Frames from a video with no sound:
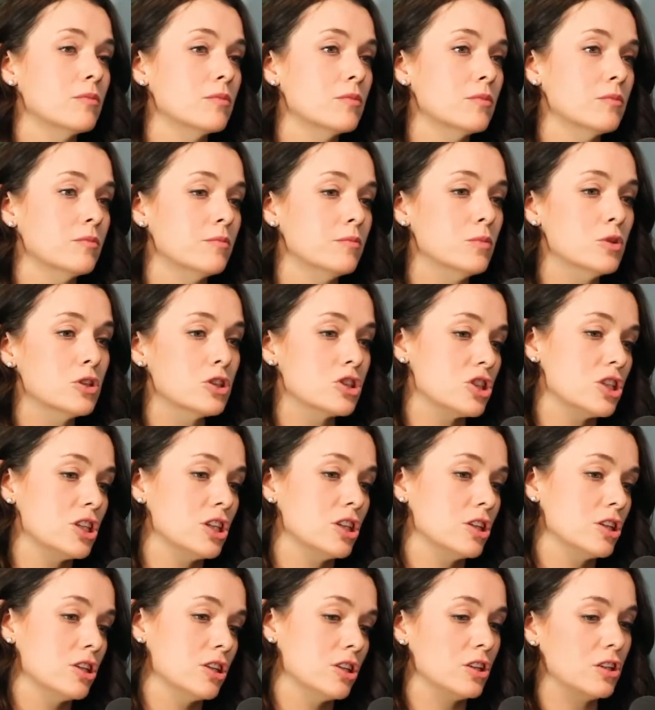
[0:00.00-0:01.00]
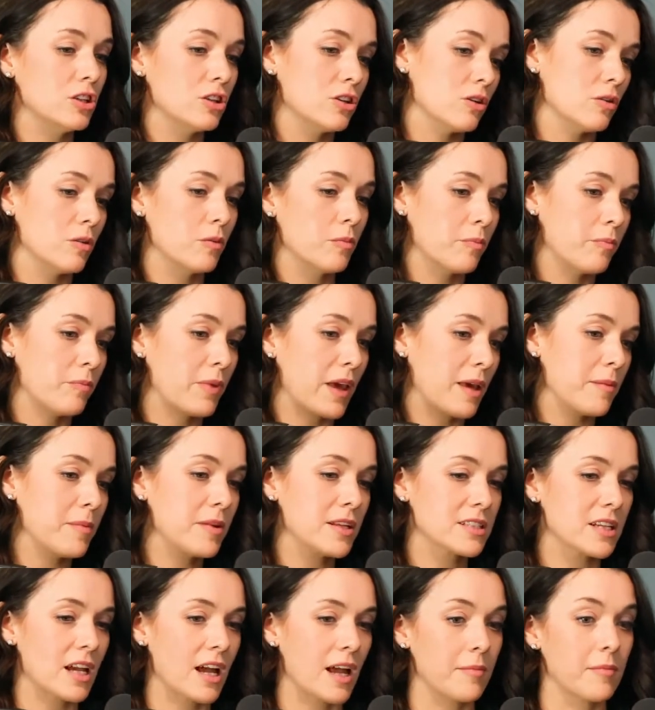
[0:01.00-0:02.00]
mushy,
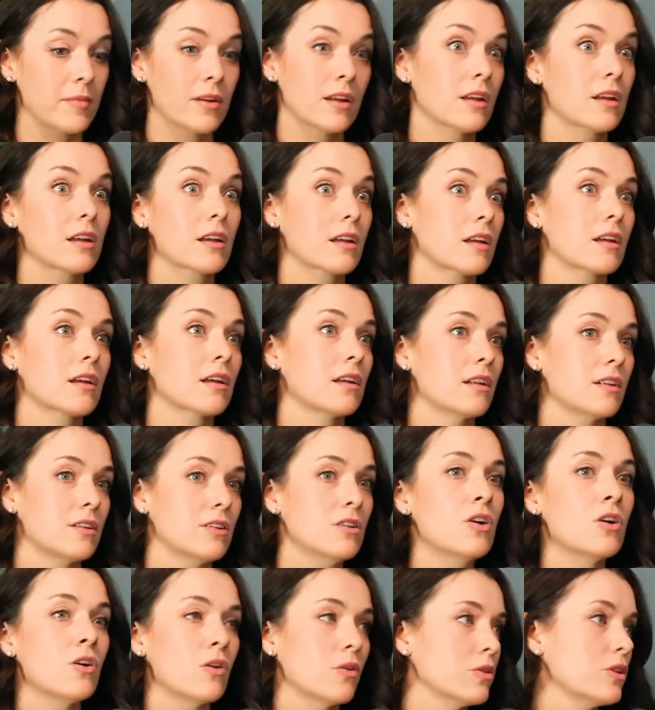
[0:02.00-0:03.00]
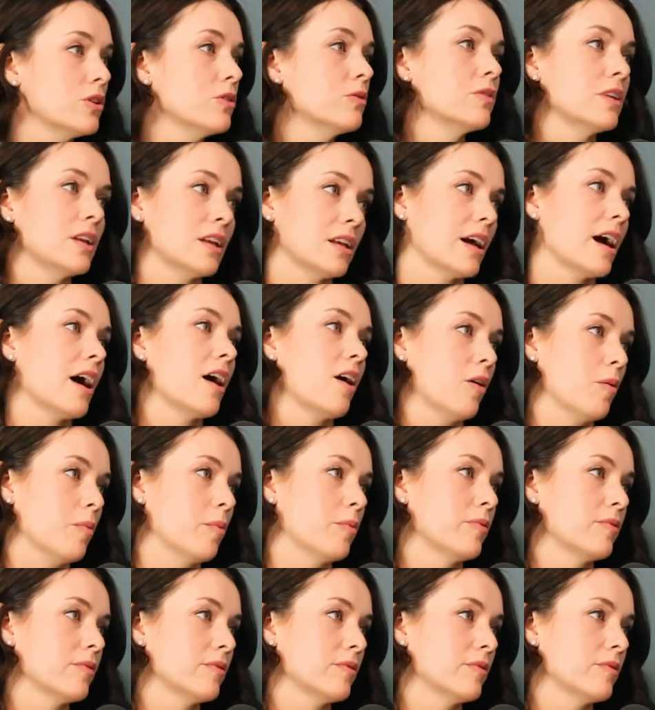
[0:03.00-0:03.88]
baby time. No, you need help.